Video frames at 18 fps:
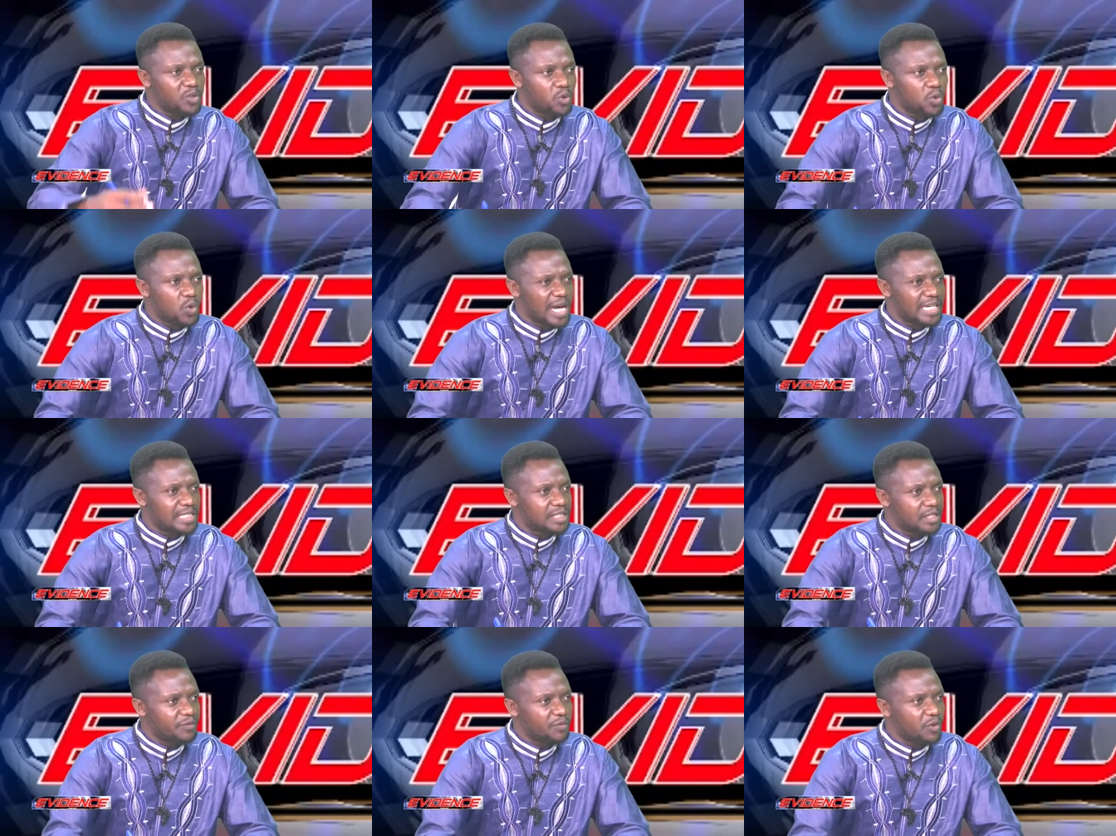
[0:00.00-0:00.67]
go and
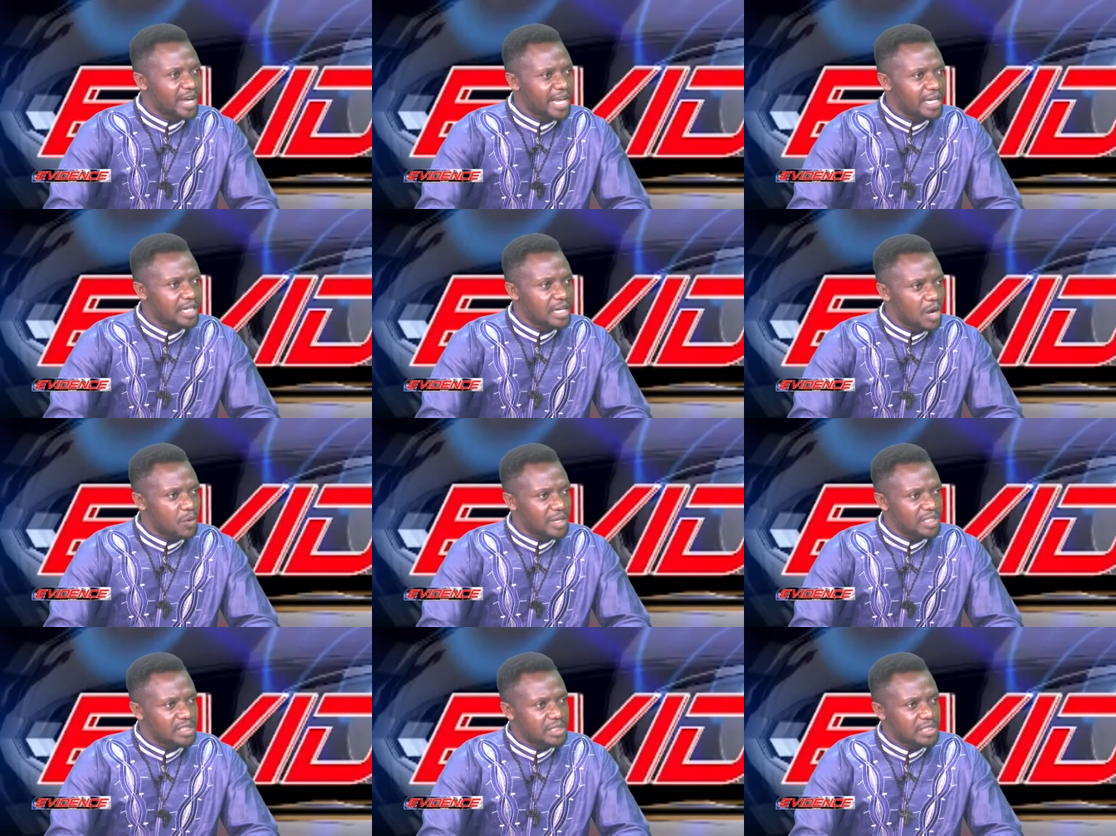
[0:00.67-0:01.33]
sit for 8
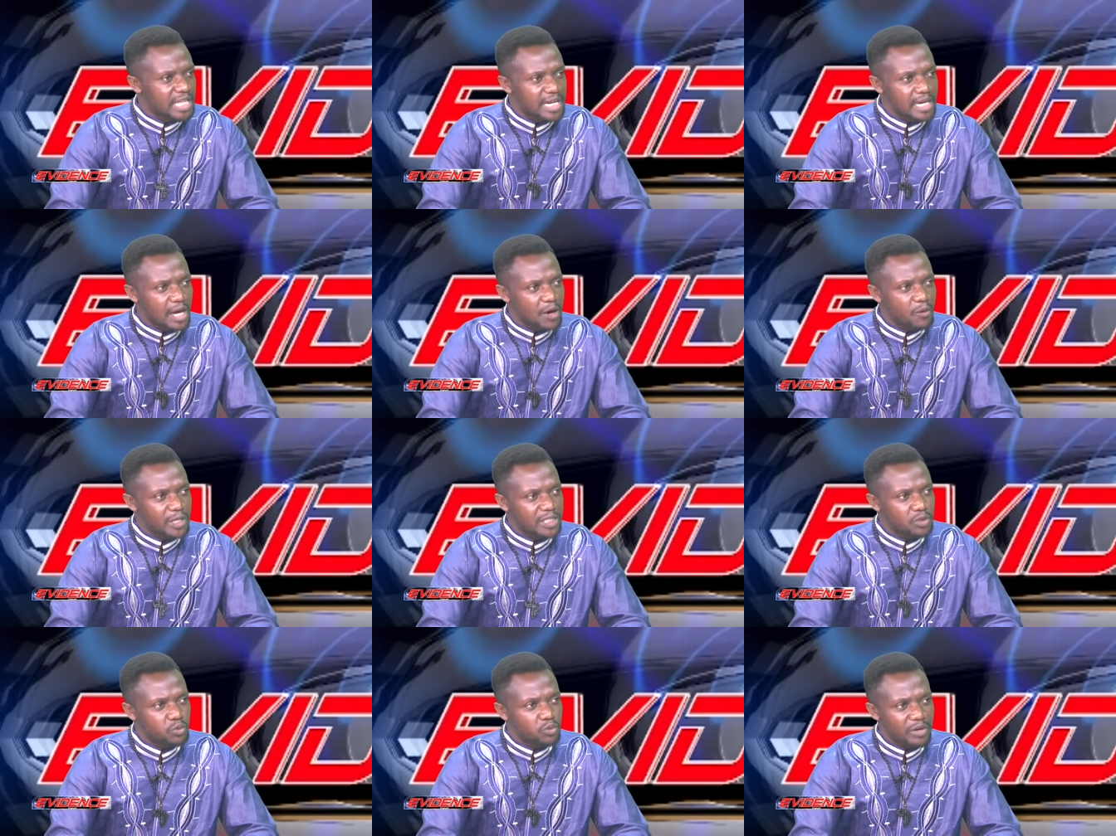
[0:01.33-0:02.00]
hours, 10
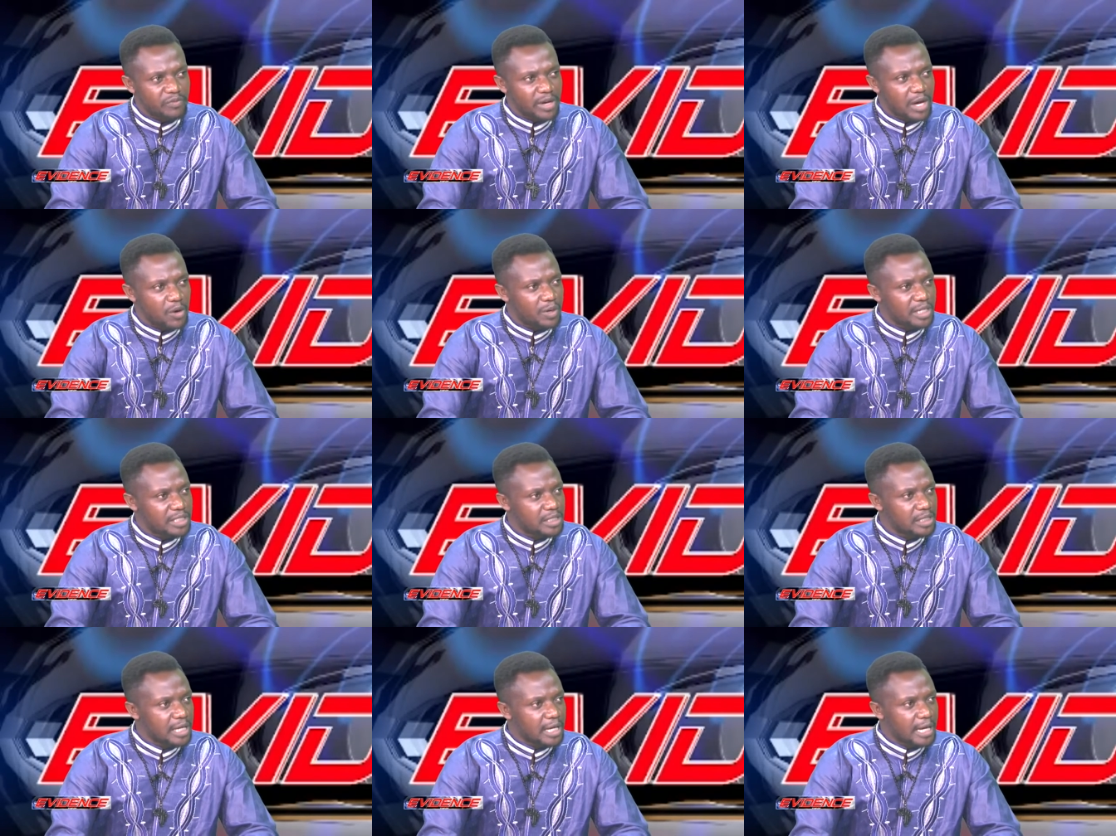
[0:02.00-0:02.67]
hours, 12
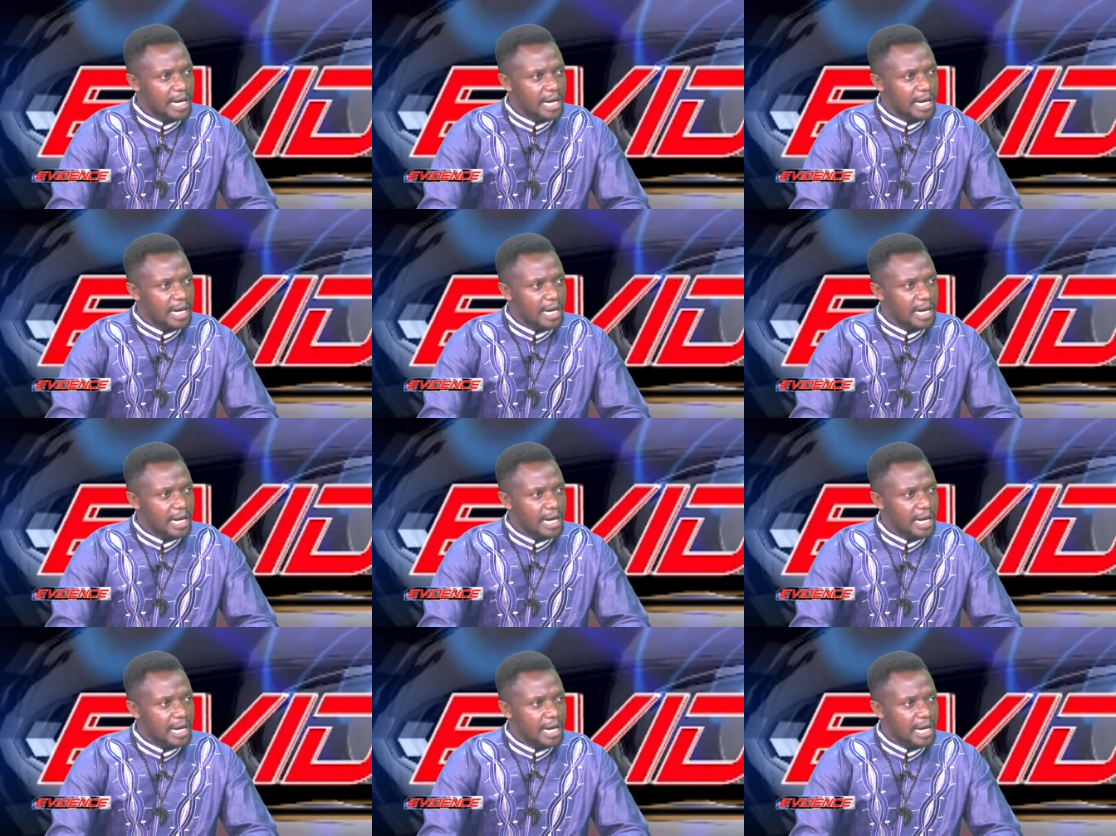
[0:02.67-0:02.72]
hours,